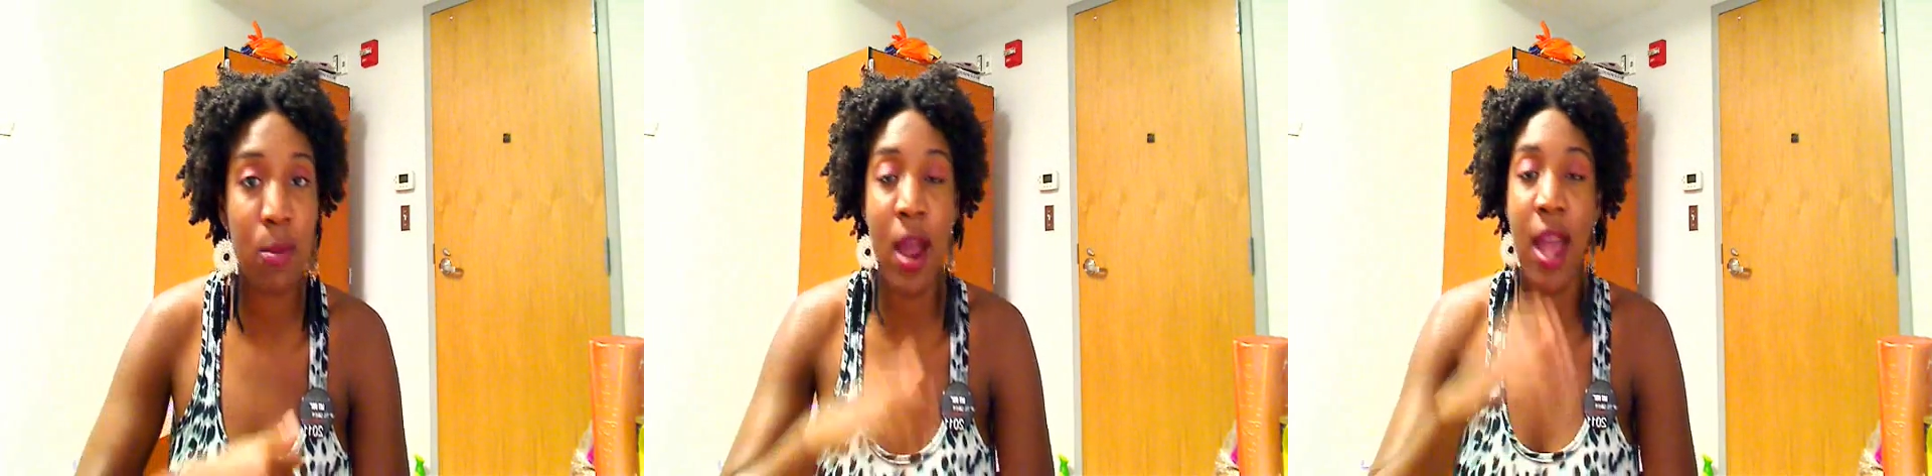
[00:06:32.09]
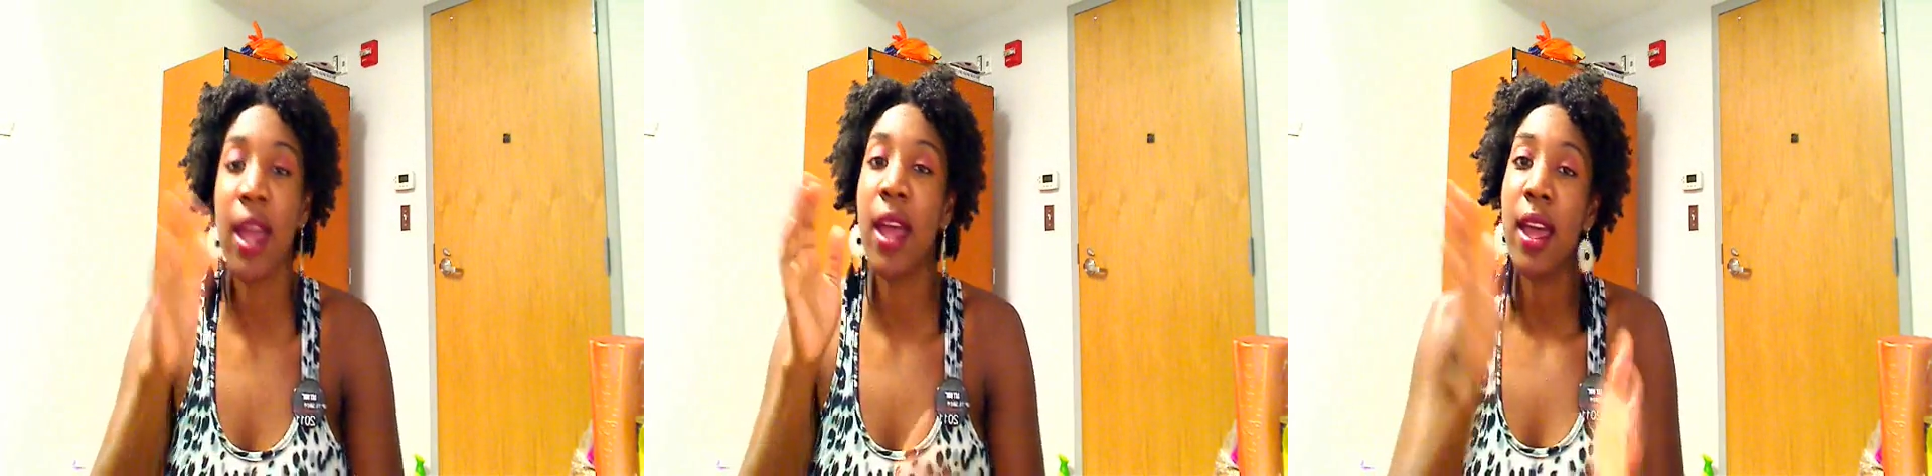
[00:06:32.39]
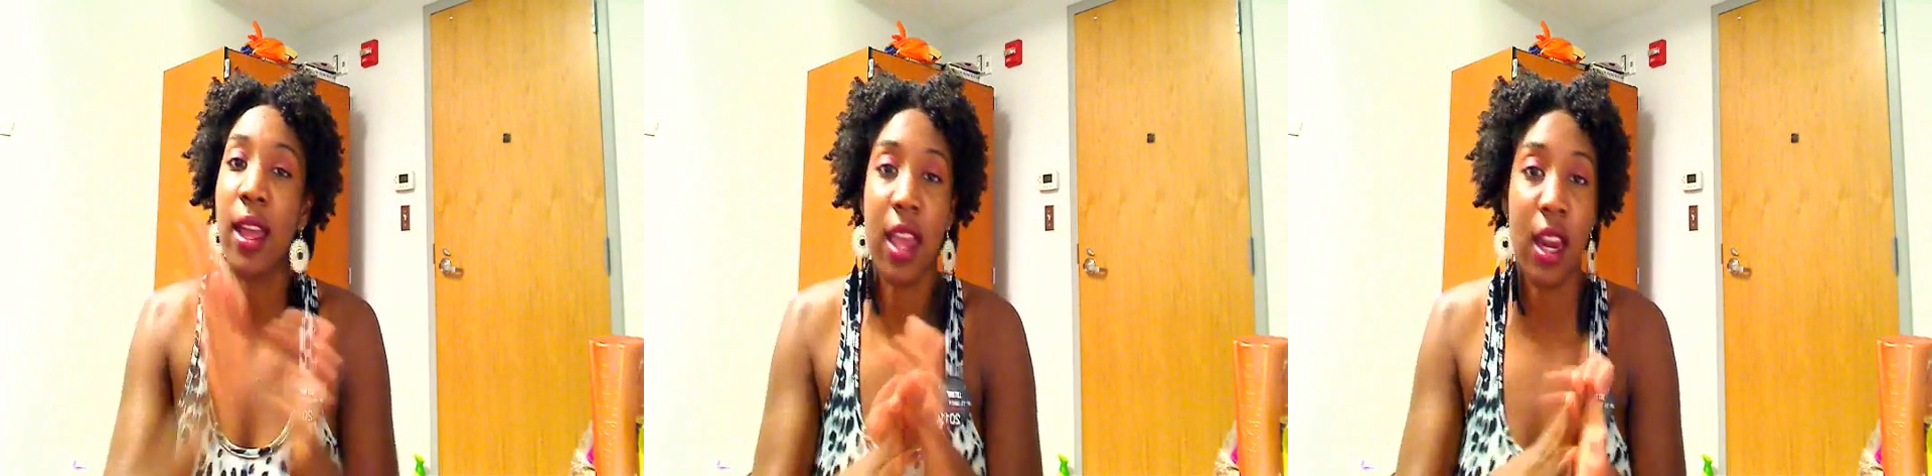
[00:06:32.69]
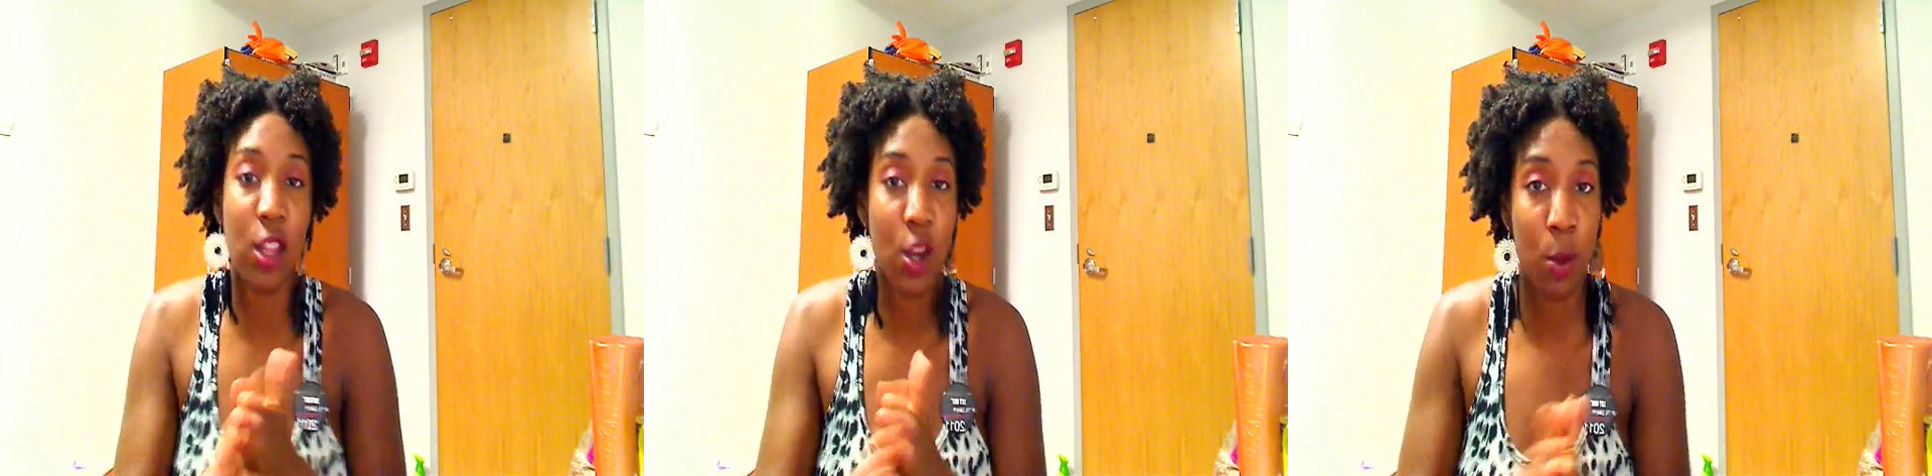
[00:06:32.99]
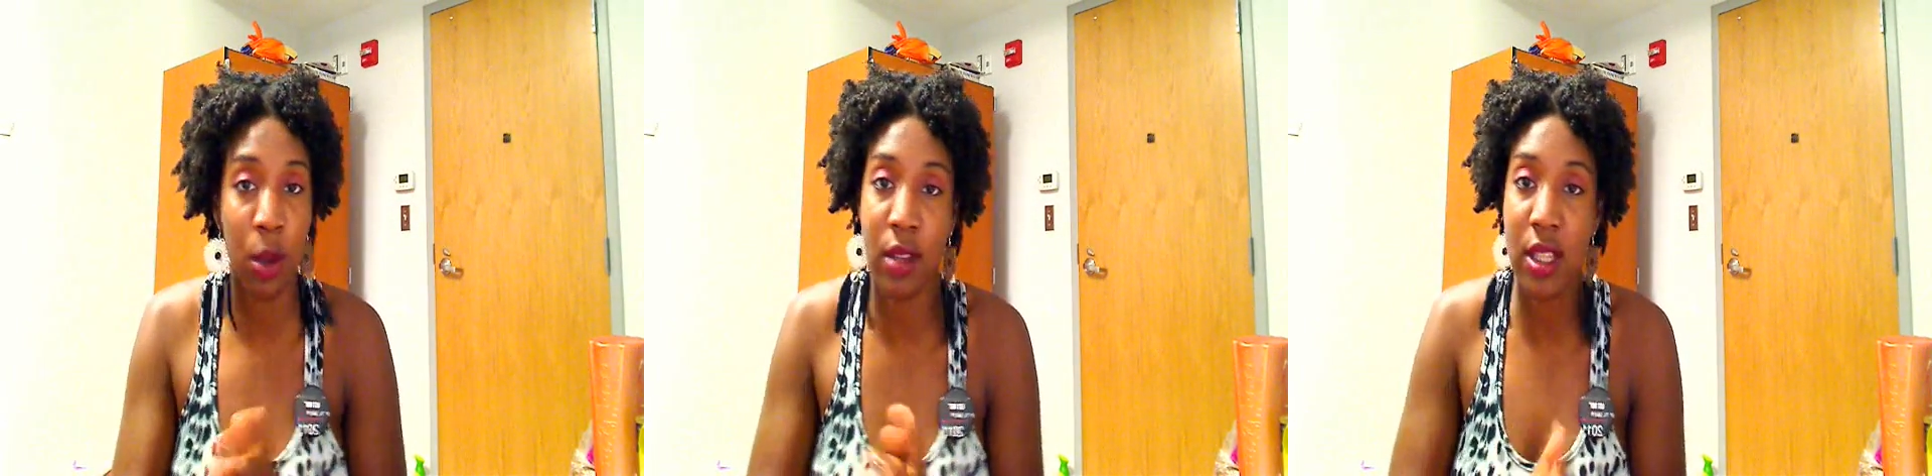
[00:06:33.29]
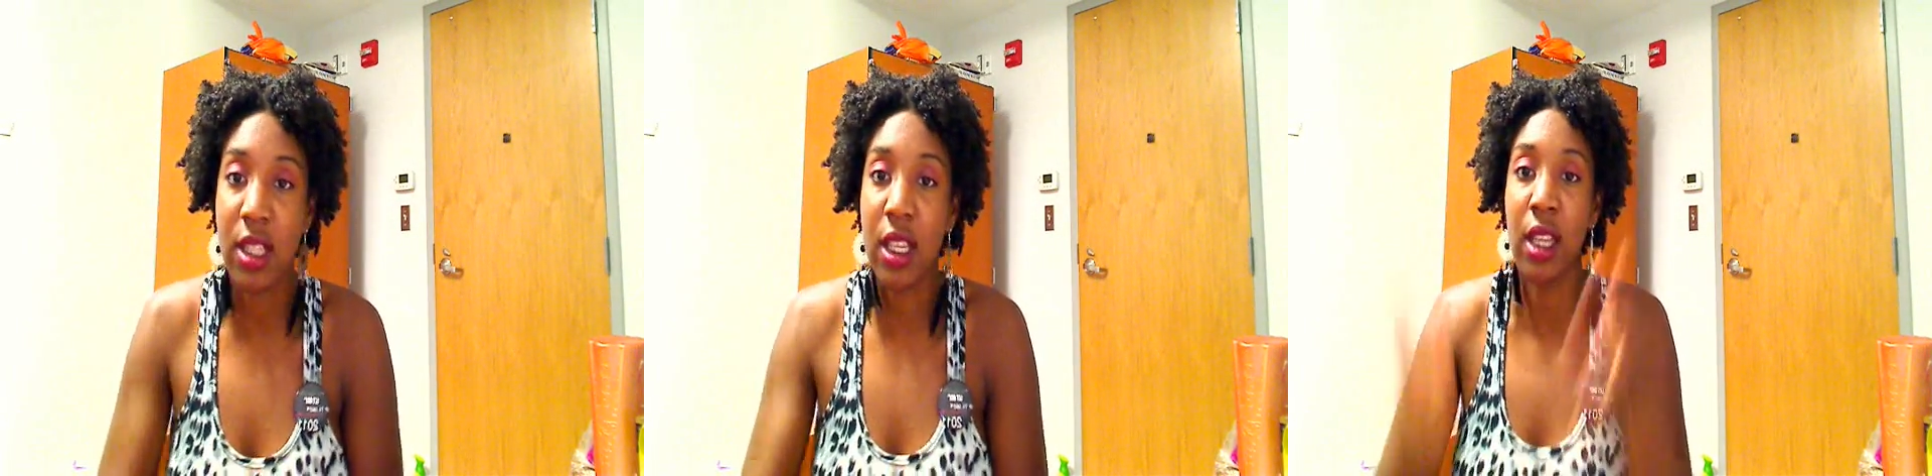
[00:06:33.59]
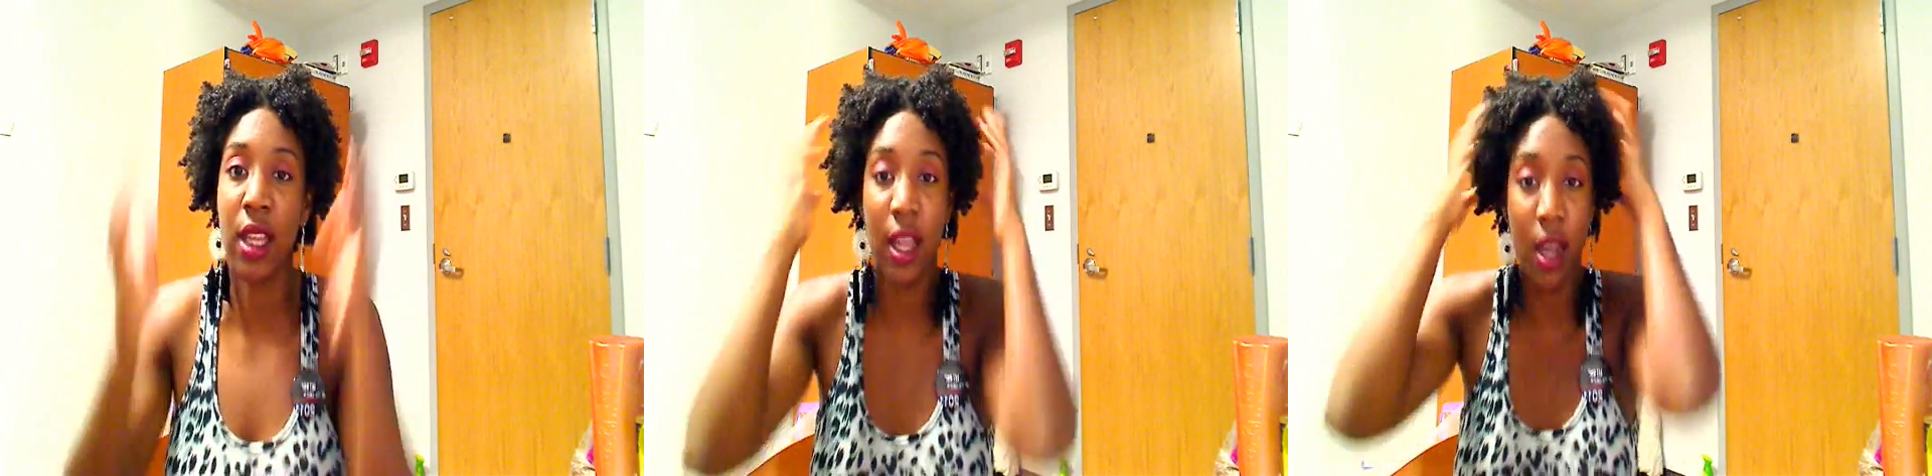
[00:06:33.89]
spray, get a little bit of the
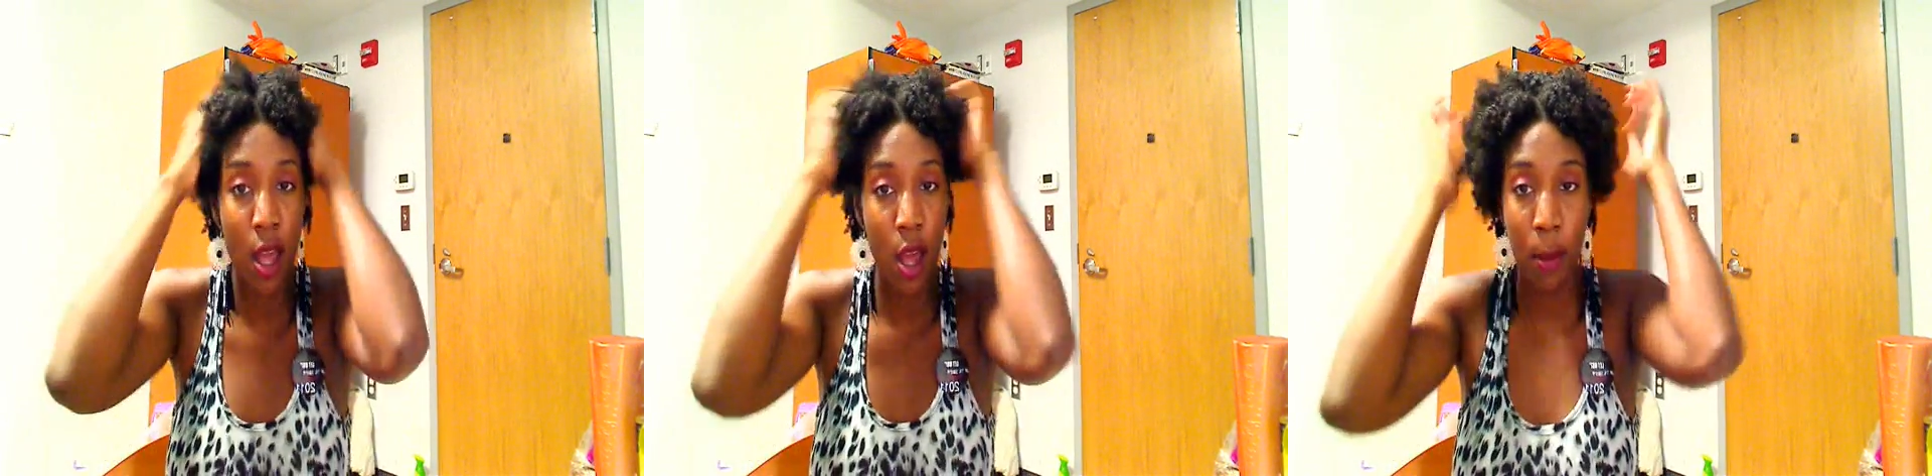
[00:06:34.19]
sealant,